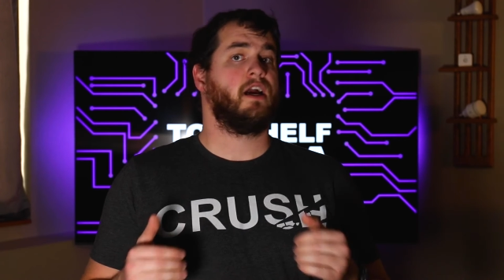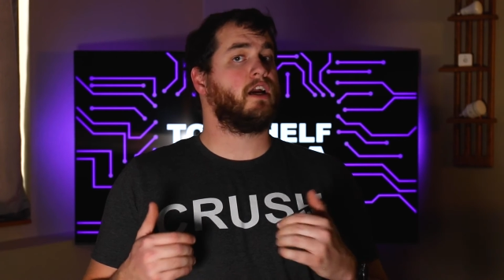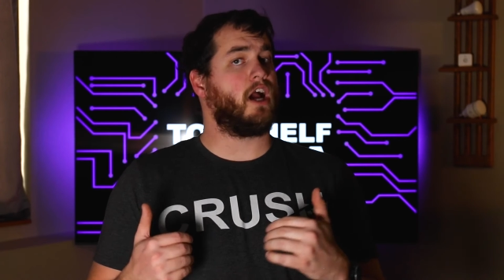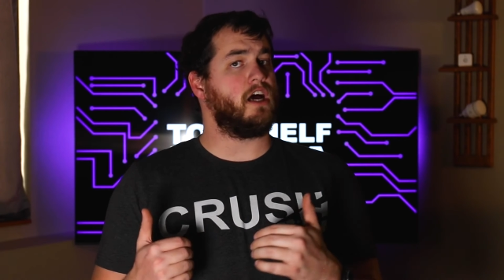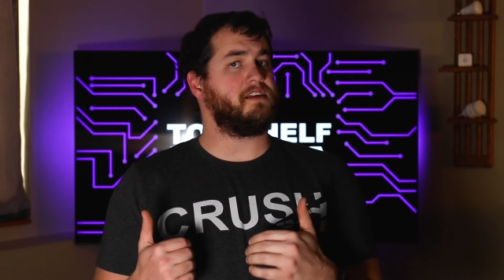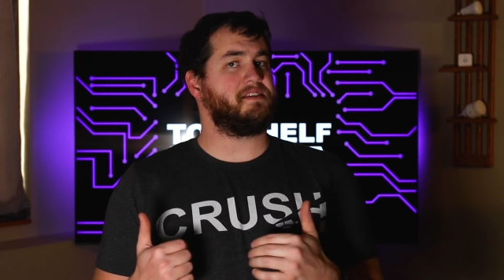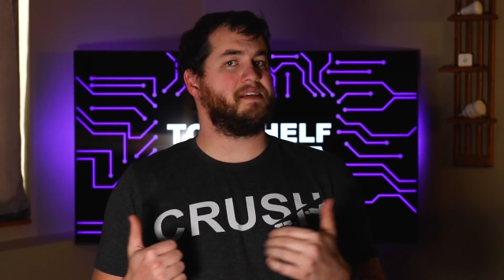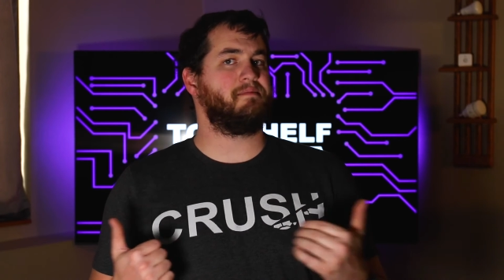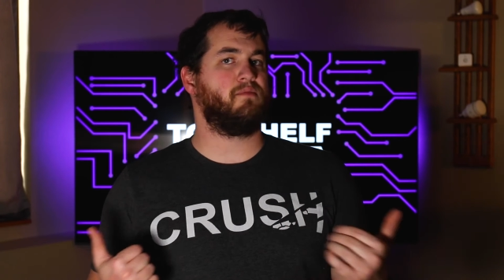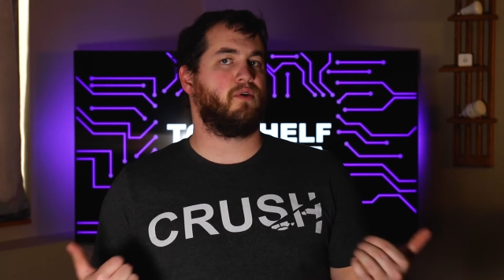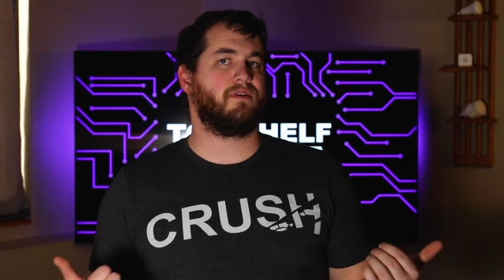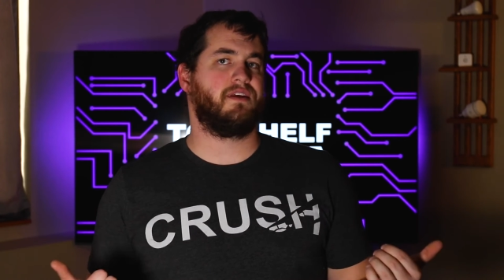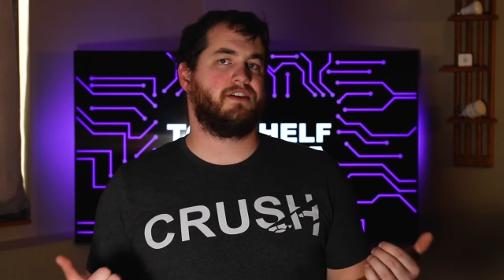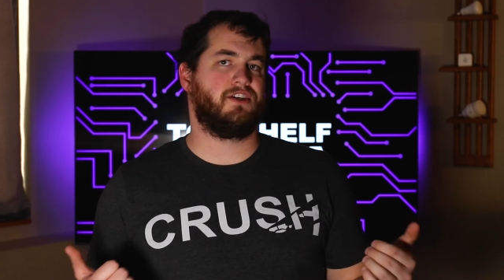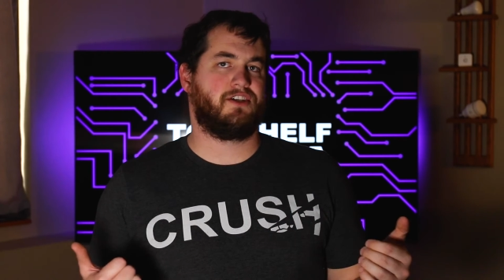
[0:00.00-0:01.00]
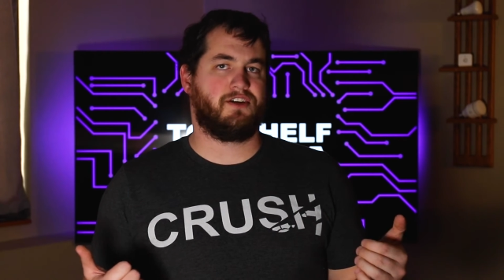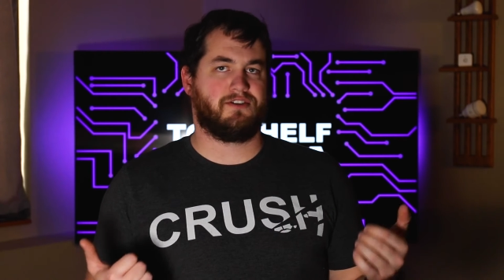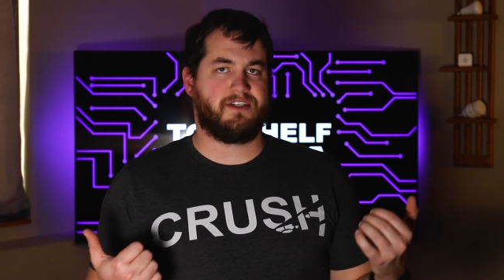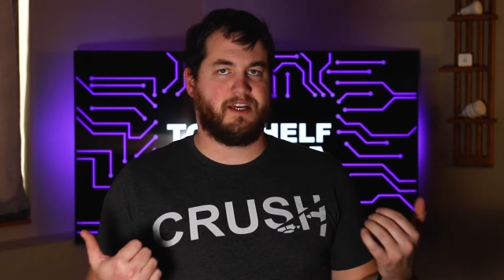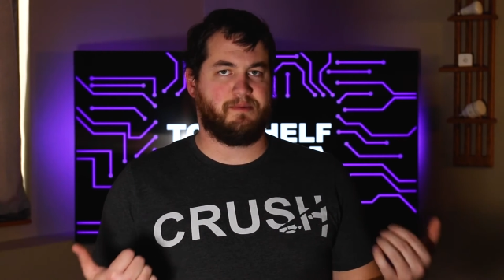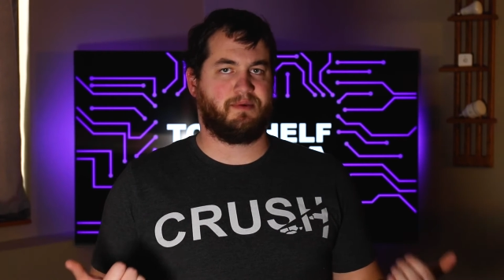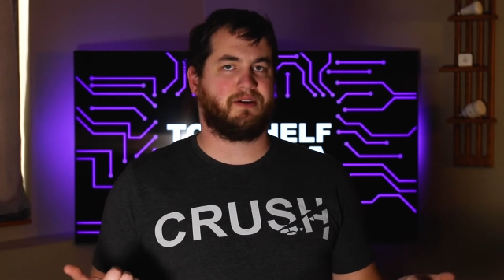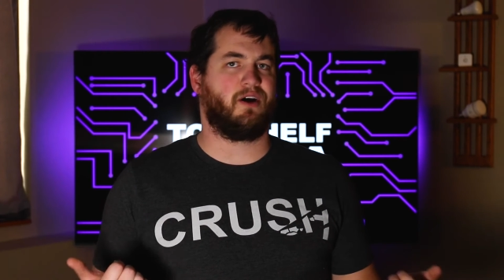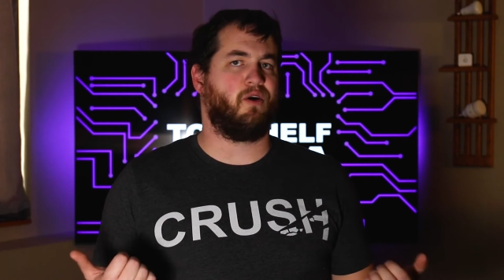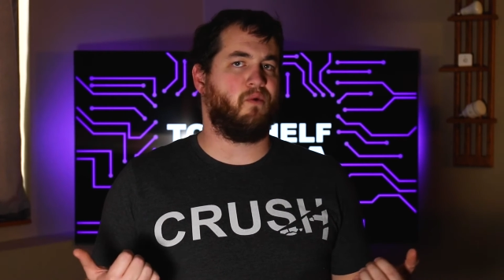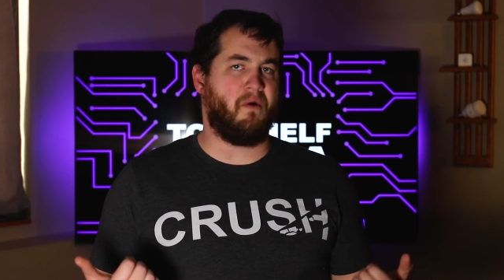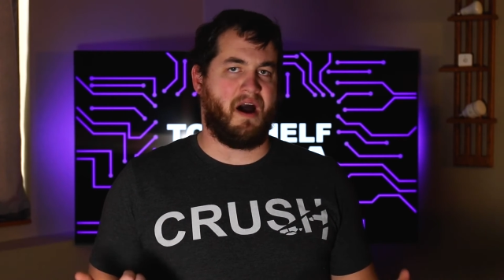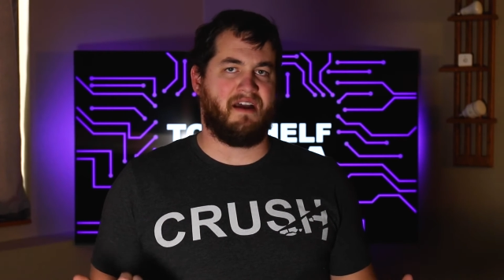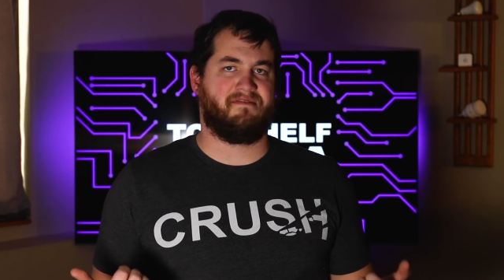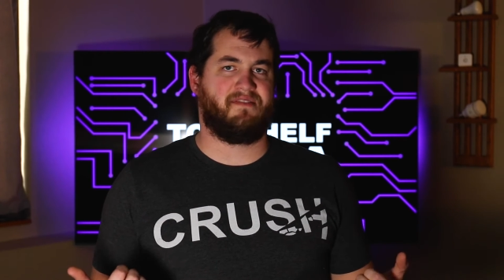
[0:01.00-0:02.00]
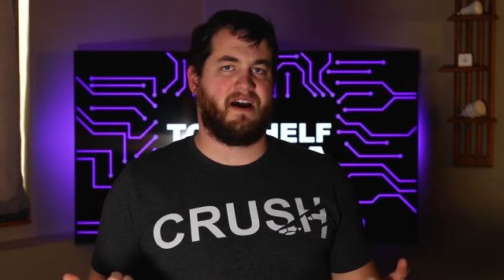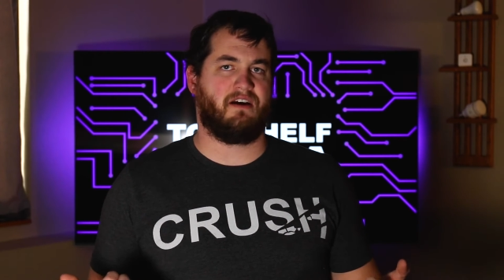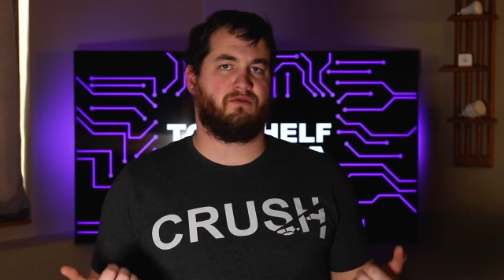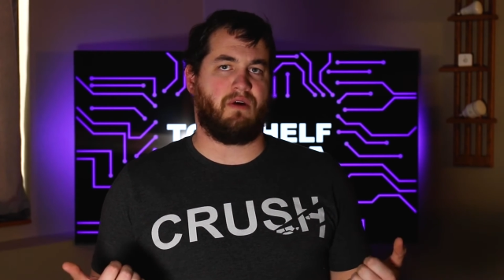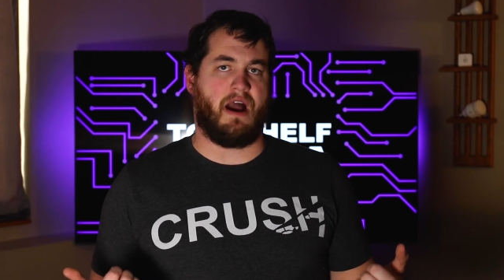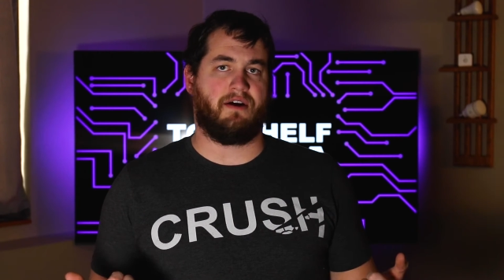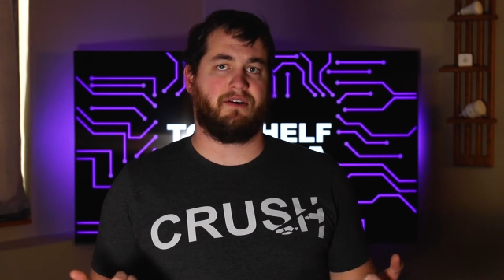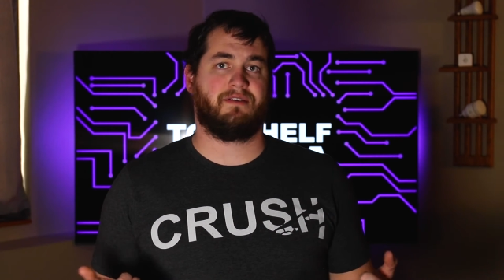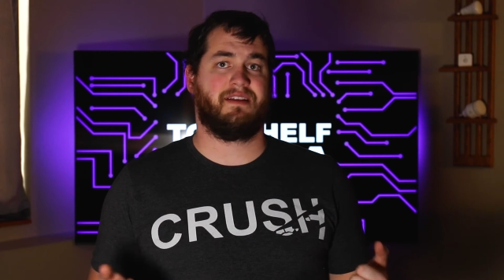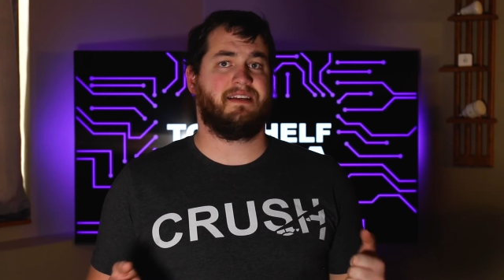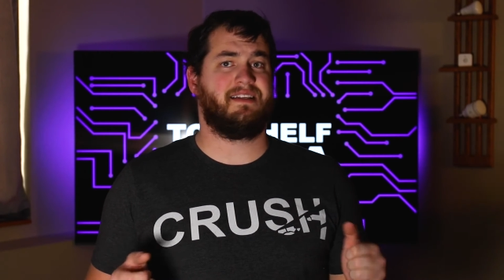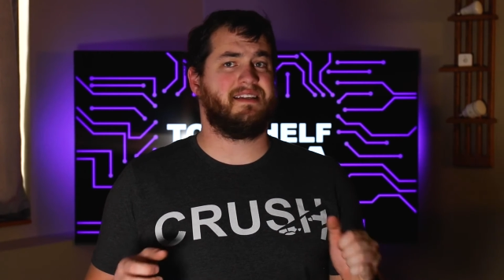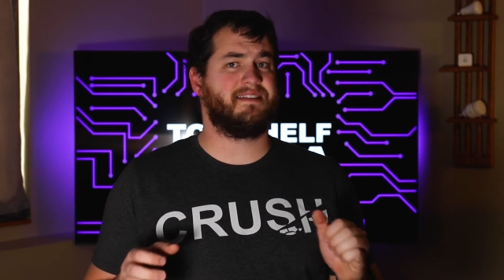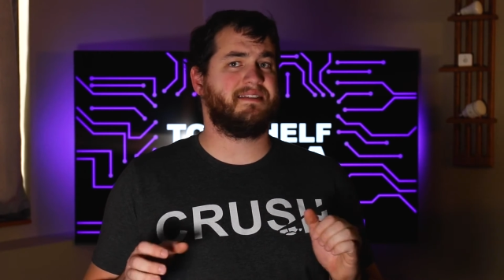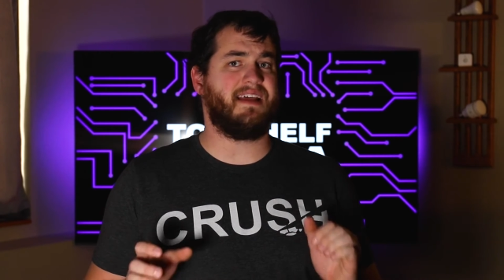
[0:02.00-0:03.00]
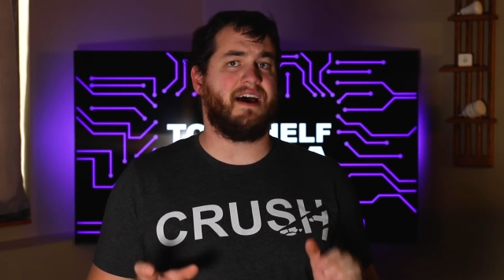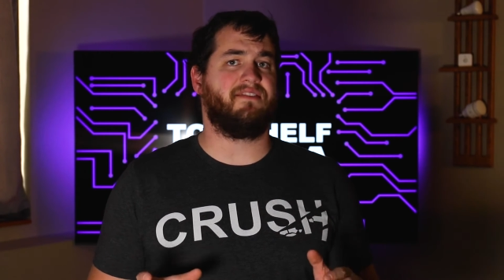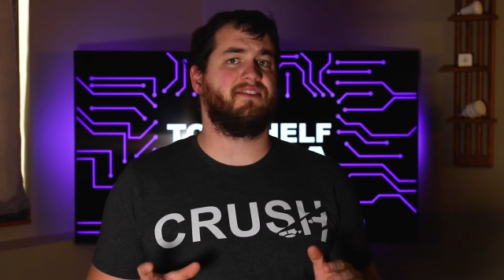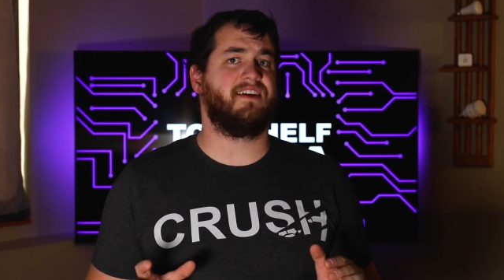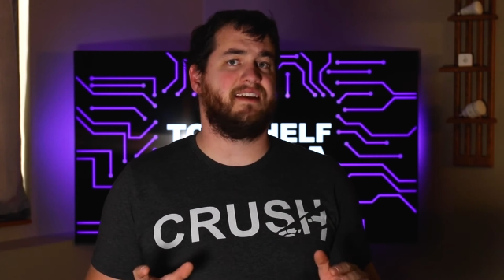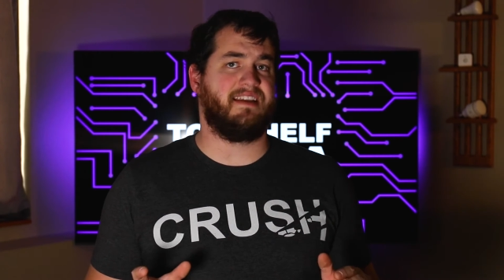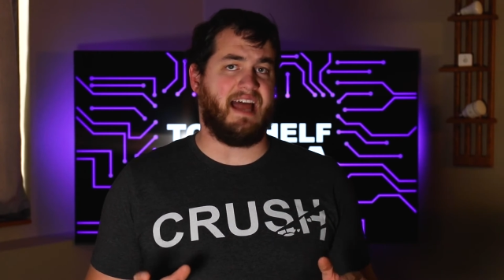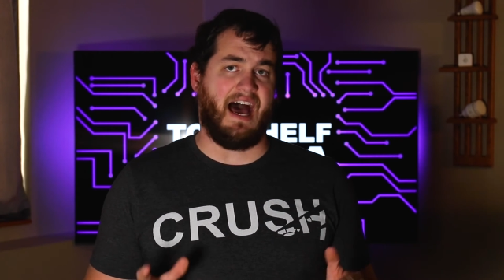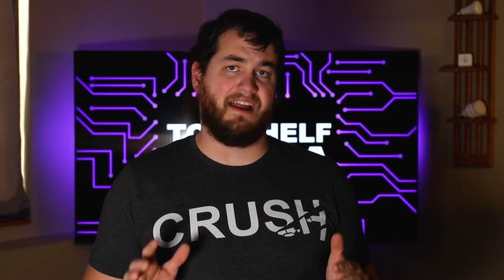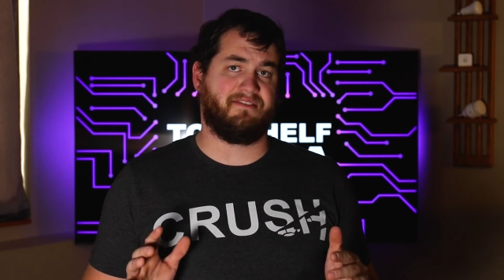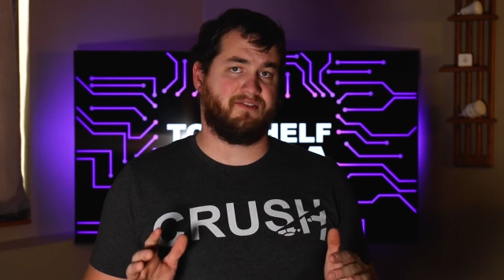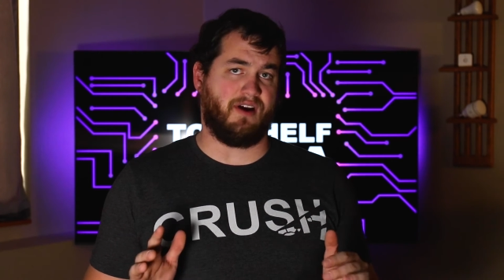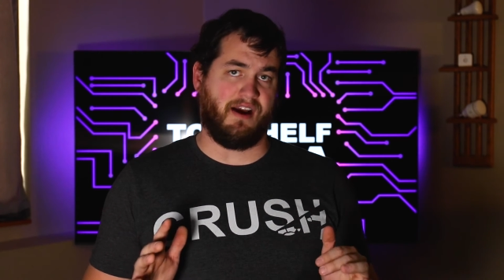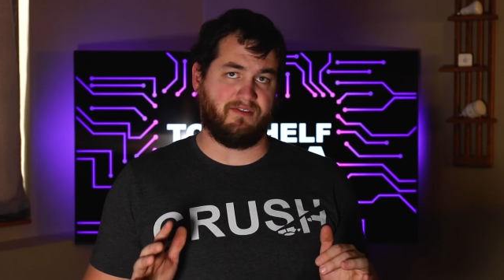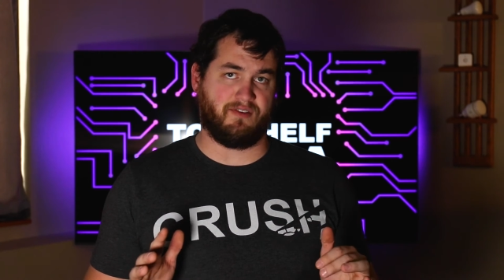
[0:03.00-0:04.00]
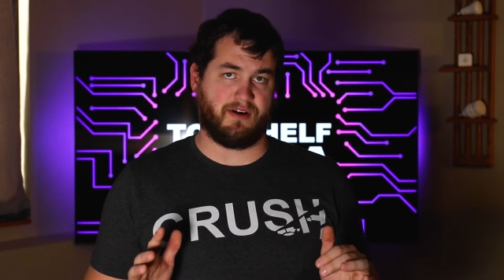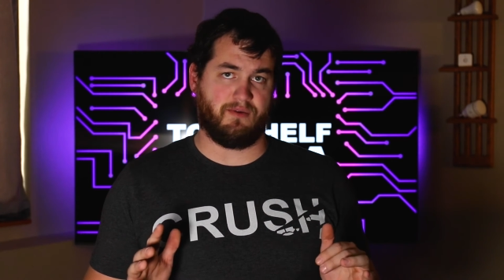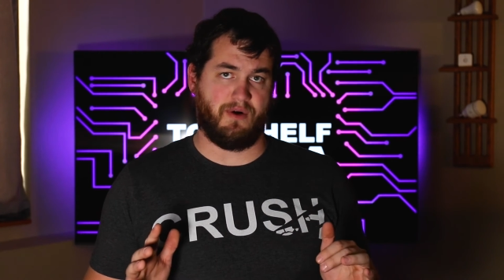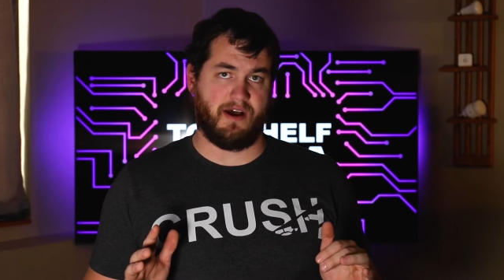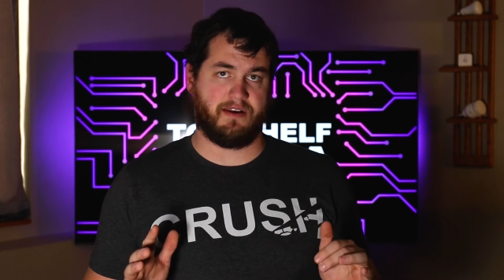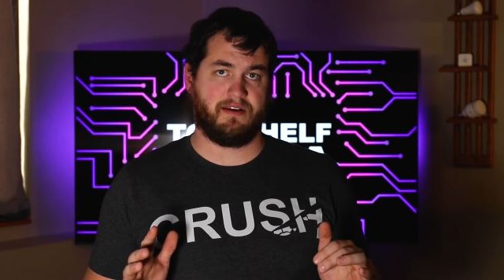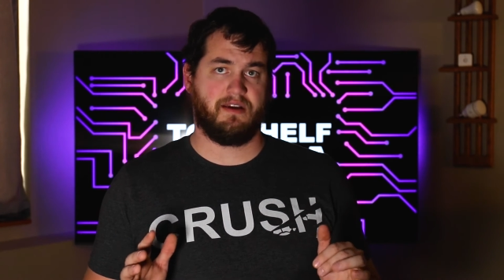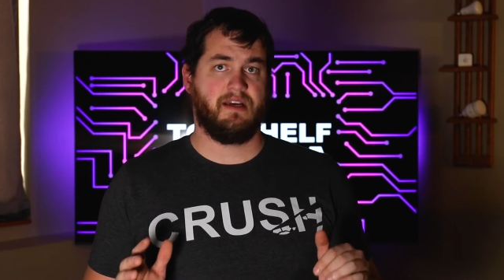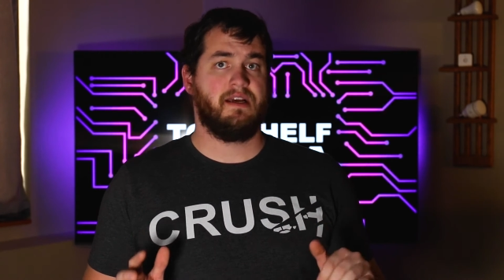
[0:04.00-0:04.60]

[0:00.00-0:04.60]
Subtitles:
Costing more than just your typical Wi-Fi router, this is definitely not for everyone.